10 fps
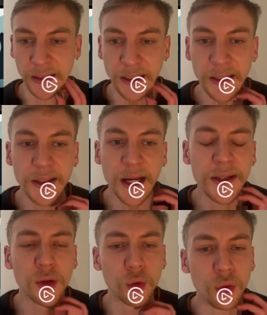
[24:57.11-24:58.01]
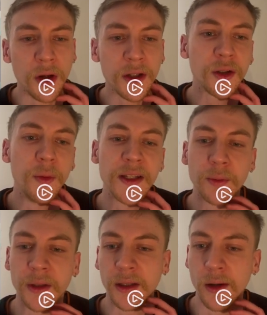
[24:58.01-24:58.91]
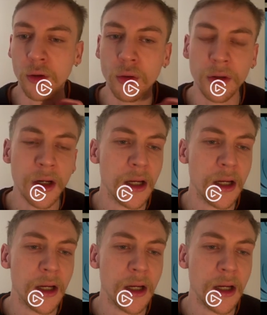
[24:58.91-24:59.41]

He decides to not quest with the Kaloon.